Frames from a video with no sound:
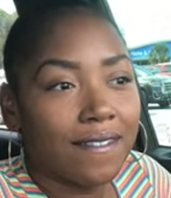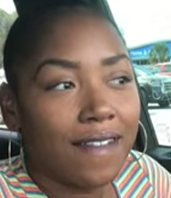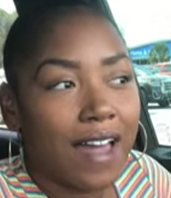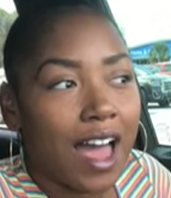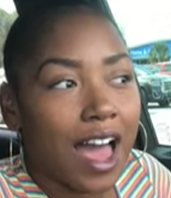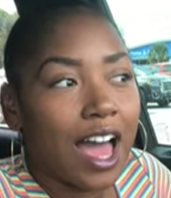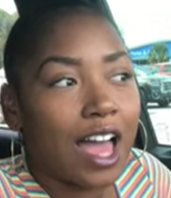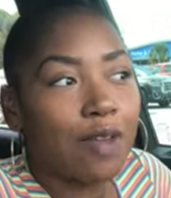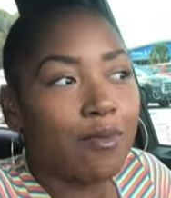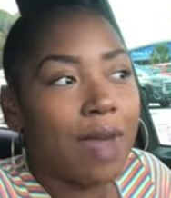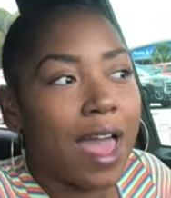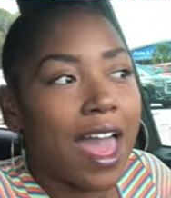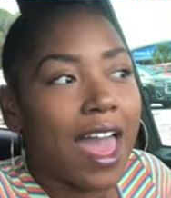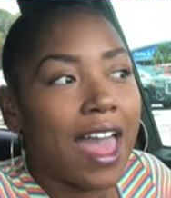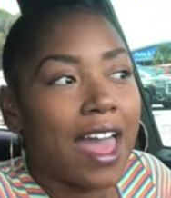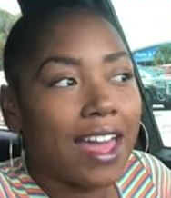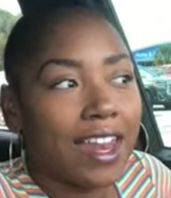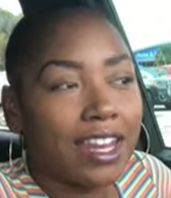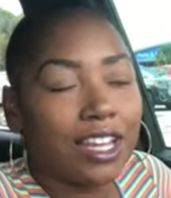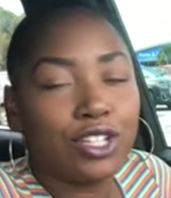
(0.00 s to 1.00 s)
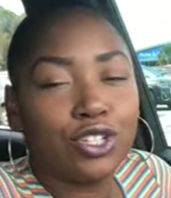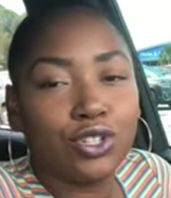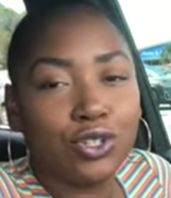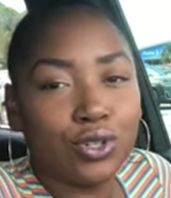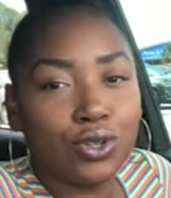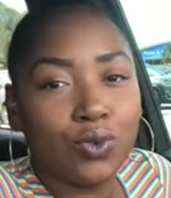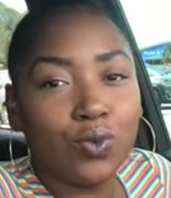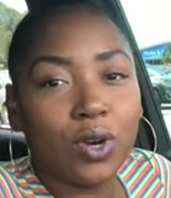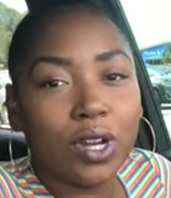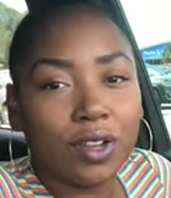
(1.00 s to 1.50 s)
I'm adding
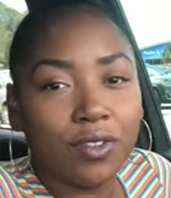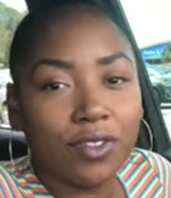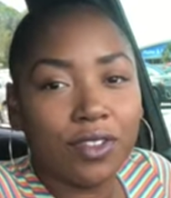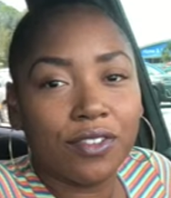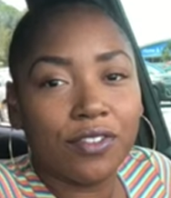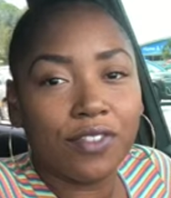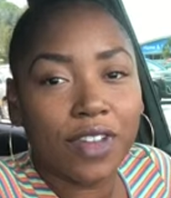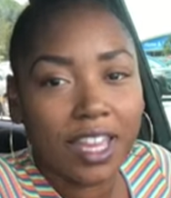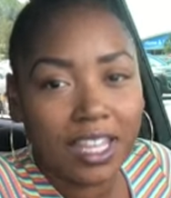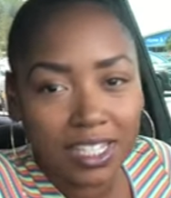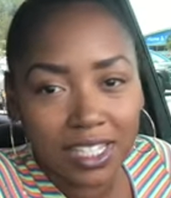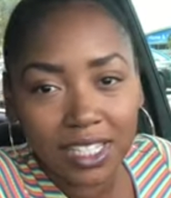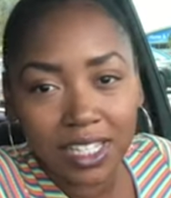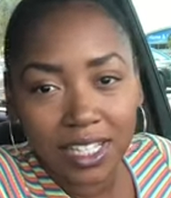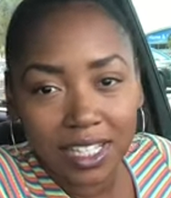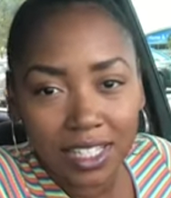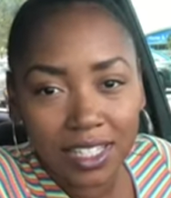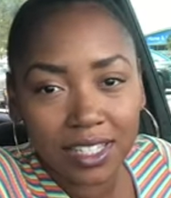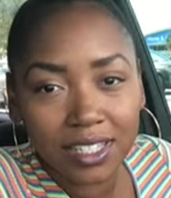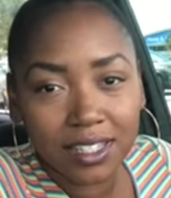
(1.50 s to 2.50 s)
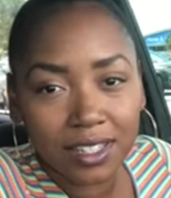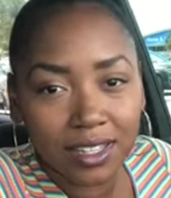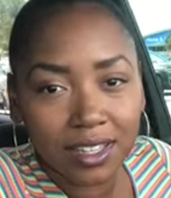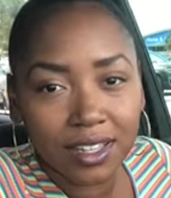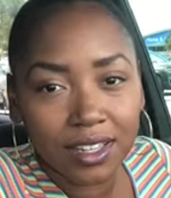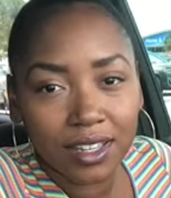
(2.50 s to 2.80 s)
to one of the faces